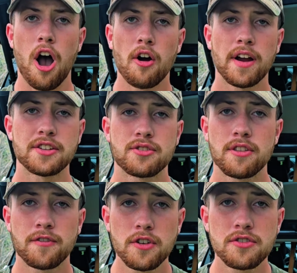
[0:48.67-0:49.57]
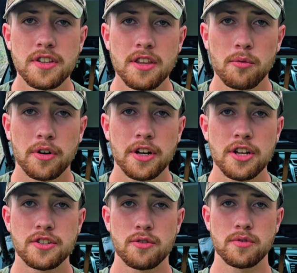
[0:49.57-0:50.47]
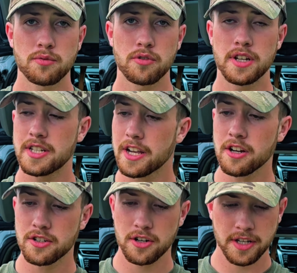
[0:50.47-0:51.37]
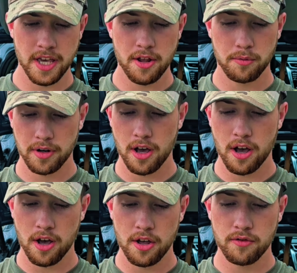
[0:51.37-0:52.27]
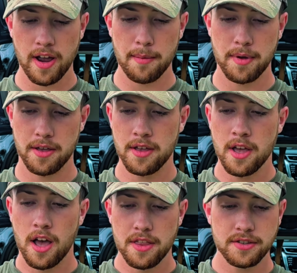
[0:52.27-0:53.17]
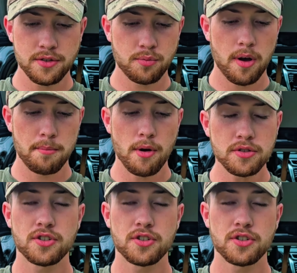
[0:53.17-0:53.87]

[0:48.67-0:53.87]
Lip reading: All right, so the first thing that we're going to do is we're going to take our tourniquet and we're going to unwrap it. This is what most